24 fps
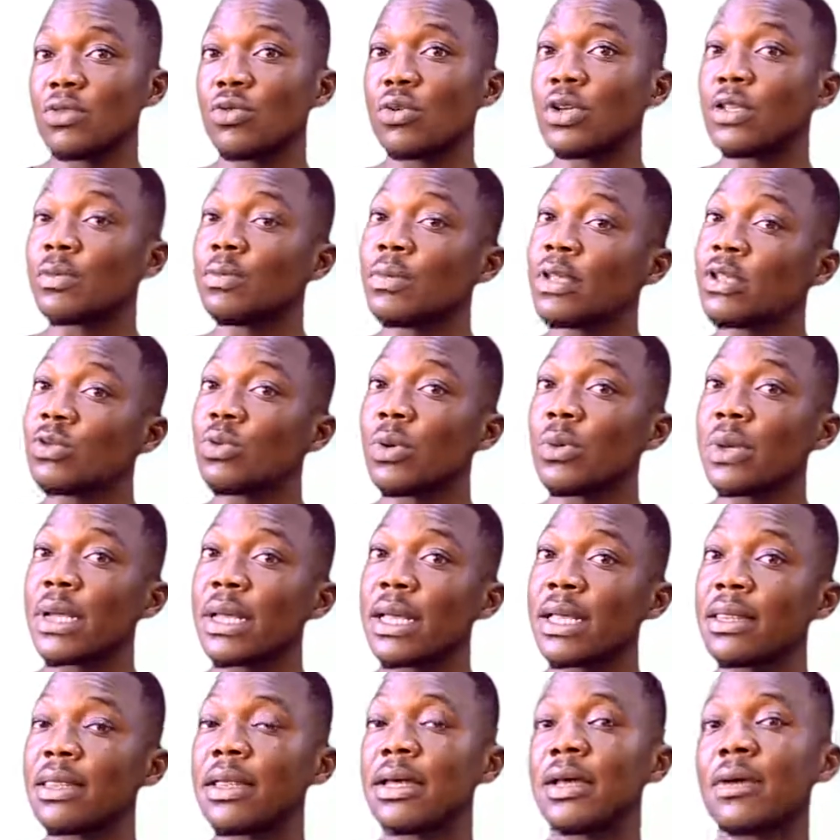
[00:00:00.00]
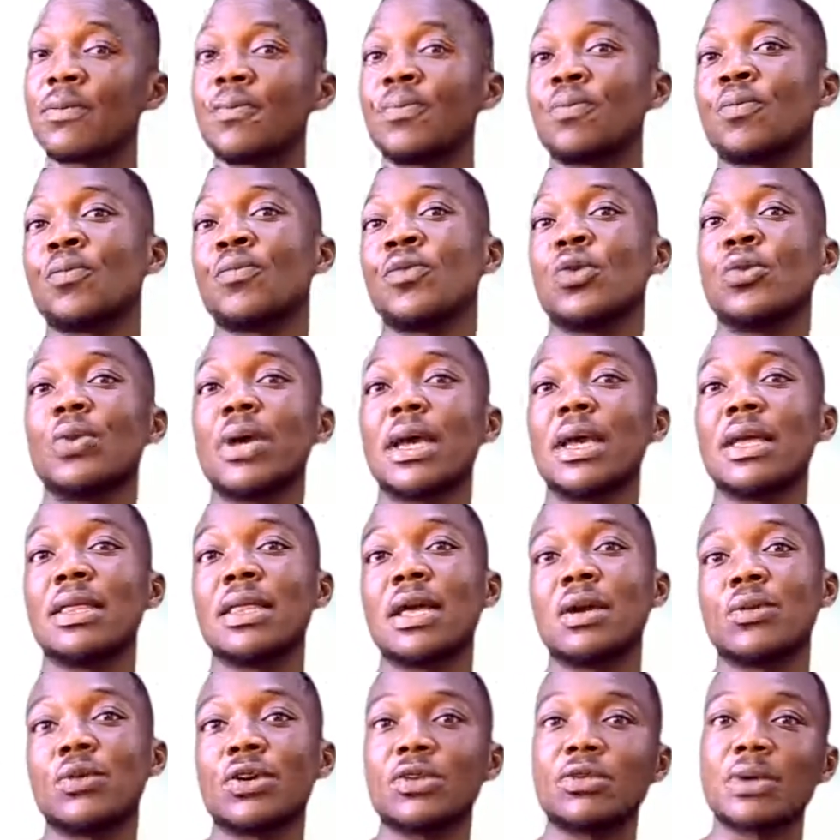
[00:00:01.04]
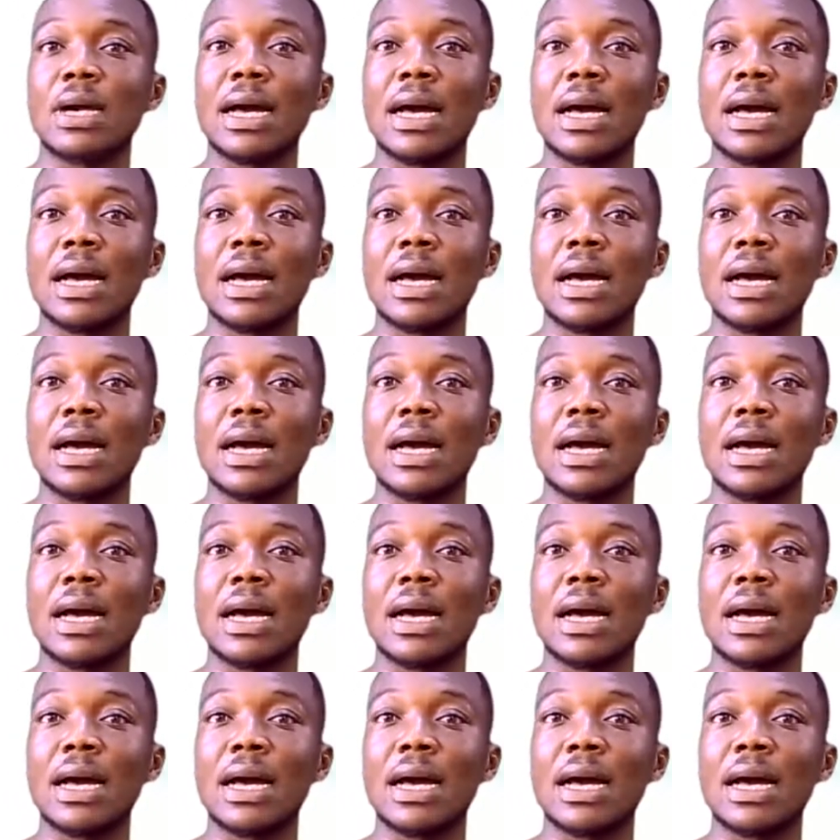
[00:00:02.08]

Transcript: So it means when we get them, we are either going to